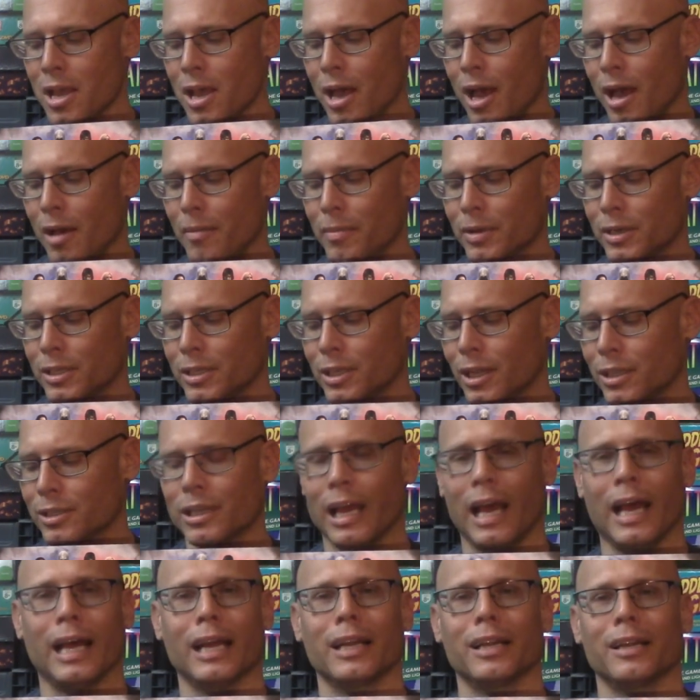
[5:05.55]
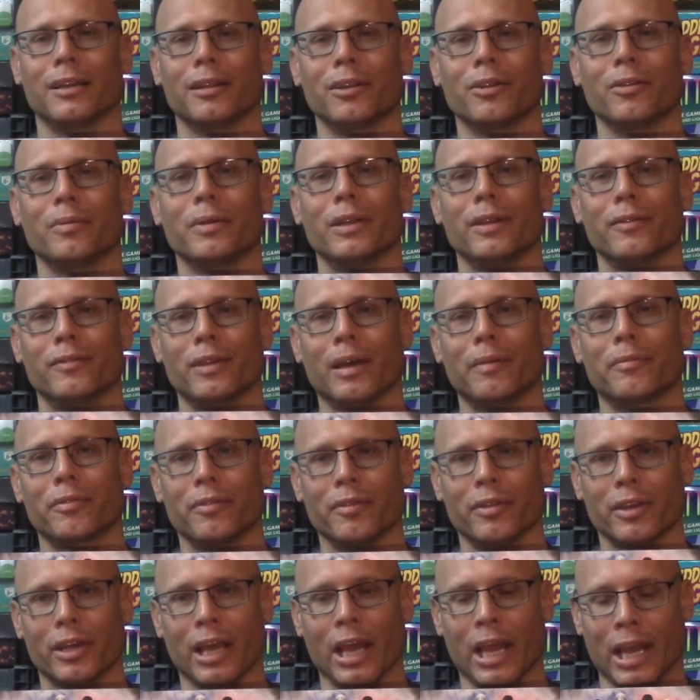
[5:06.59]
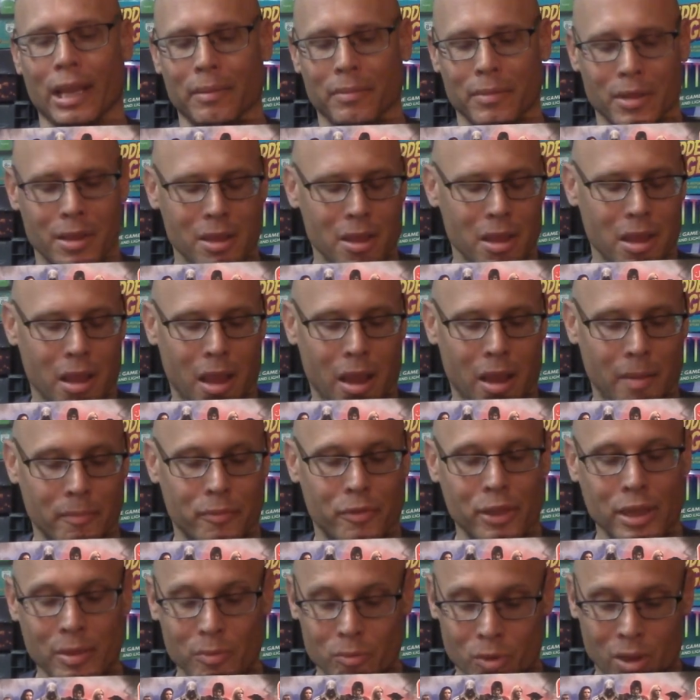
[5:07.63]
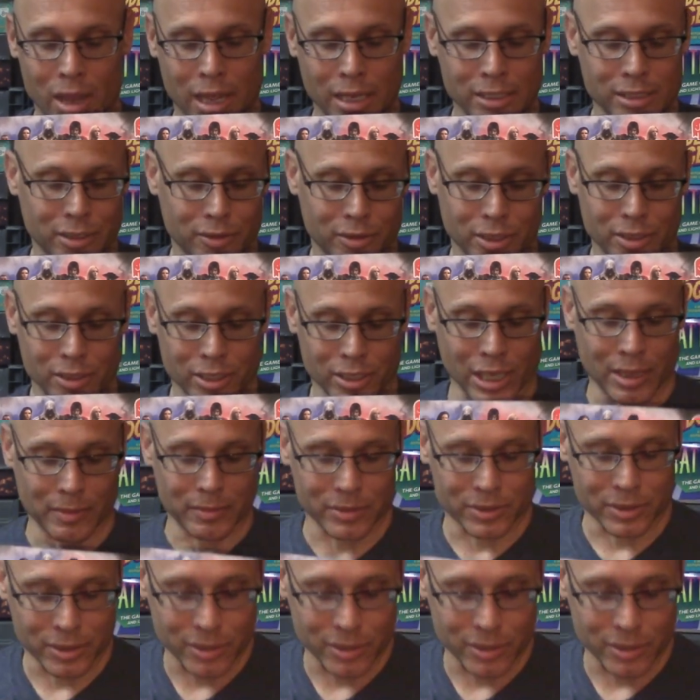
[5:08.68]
uh, but it does add a little bit of depth to the game. Um, theme wise, I think the game is